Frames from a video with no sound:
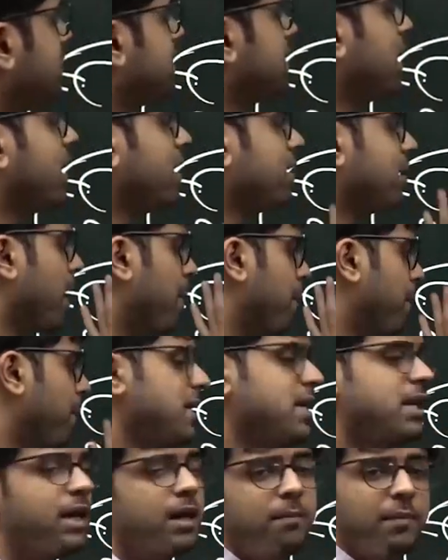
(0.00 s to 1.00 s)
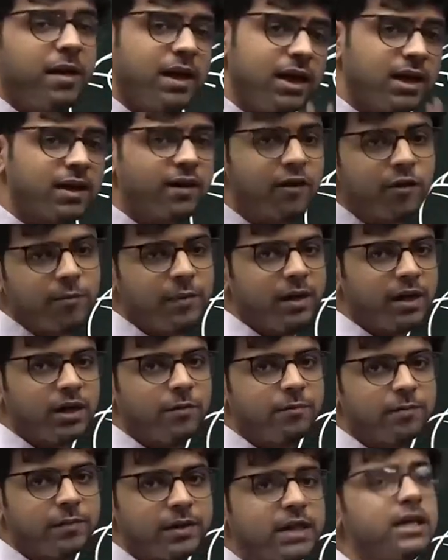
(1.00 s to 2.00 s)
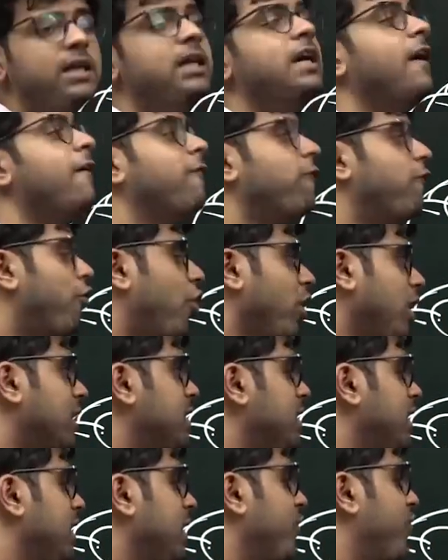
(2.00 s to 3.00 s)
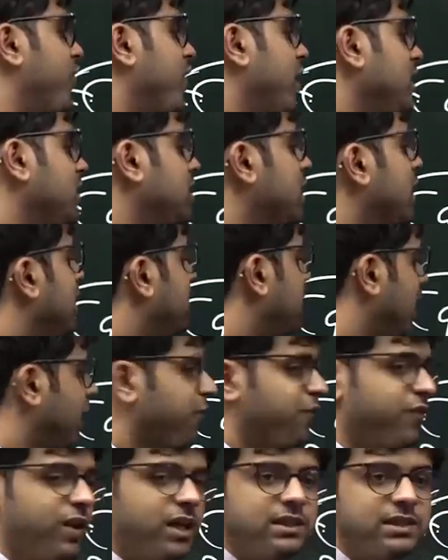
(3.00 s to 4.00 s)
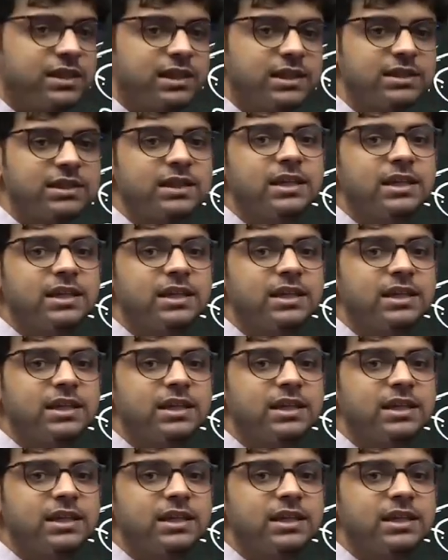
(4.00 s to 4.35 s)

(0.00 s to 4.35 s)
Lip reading: the company remained government company. What is the difference? The difference is